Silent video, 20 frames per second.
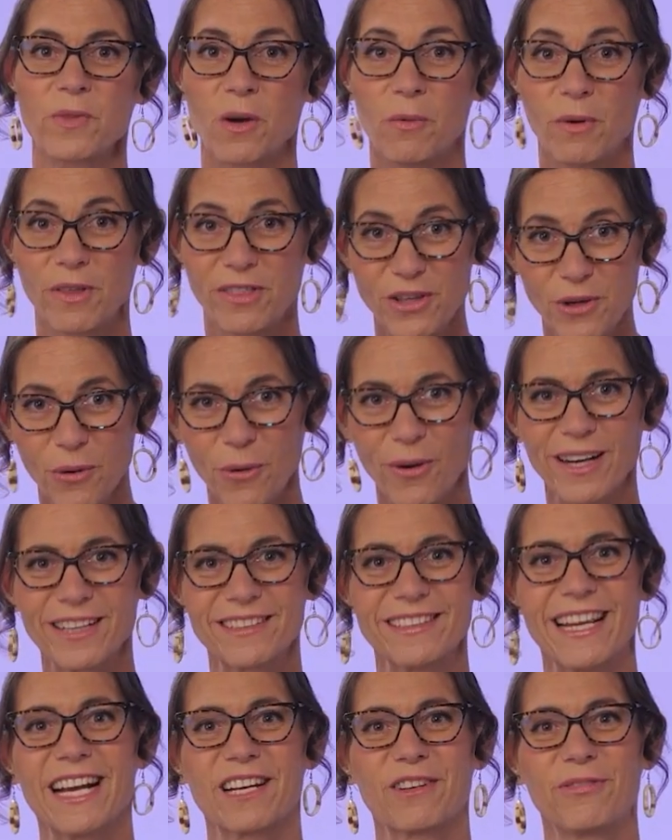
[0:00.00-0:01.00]
with your
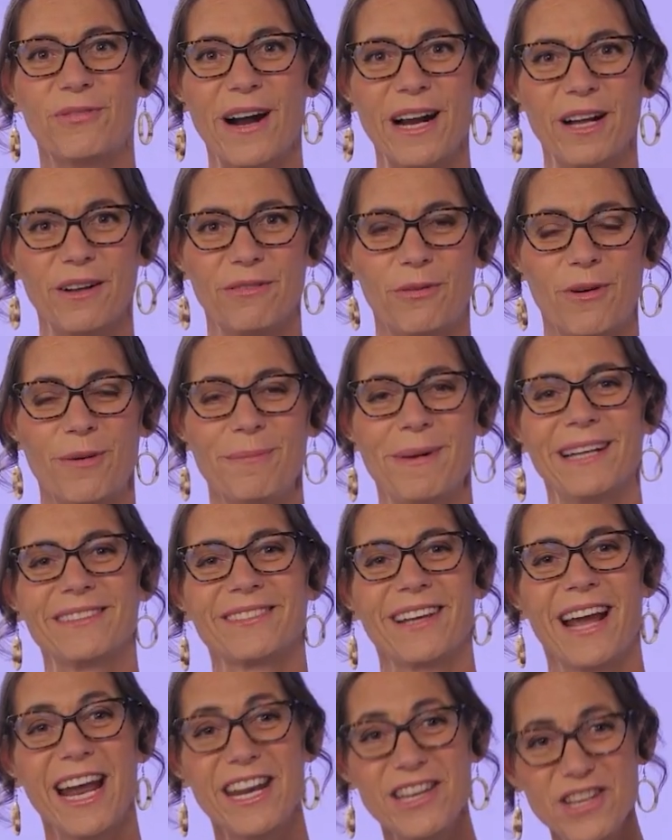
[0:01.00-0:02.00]
exact file
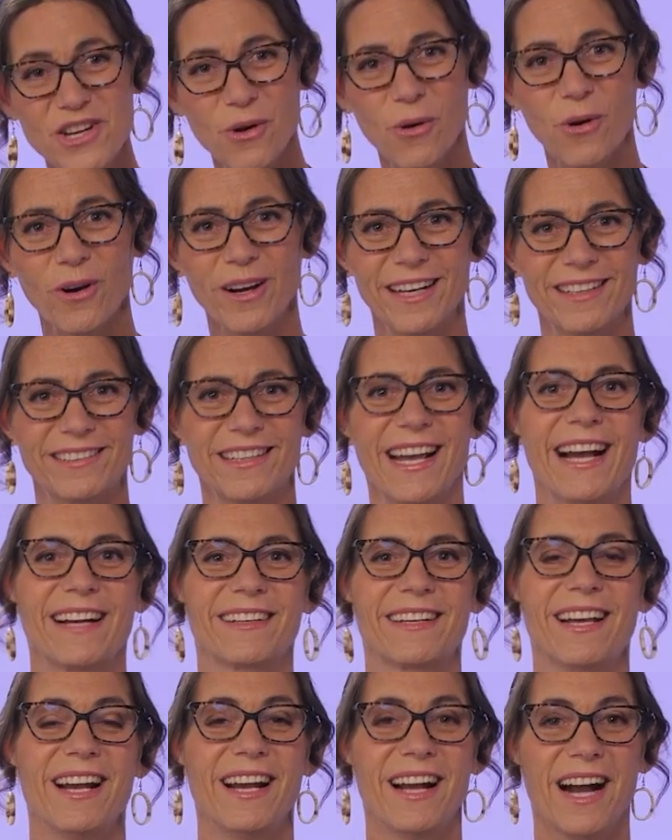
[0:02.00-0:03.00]
formats and your
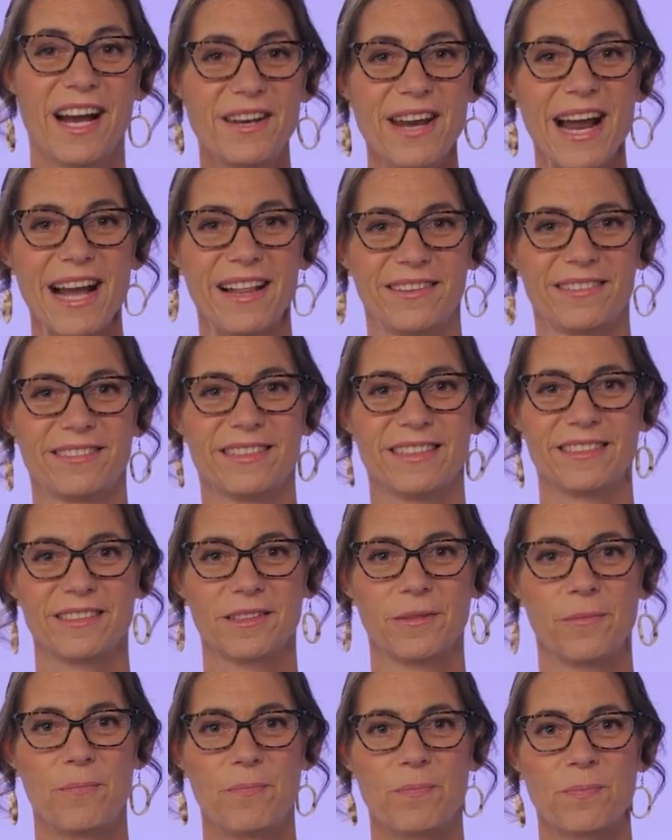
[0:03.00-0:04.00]
exact analysis.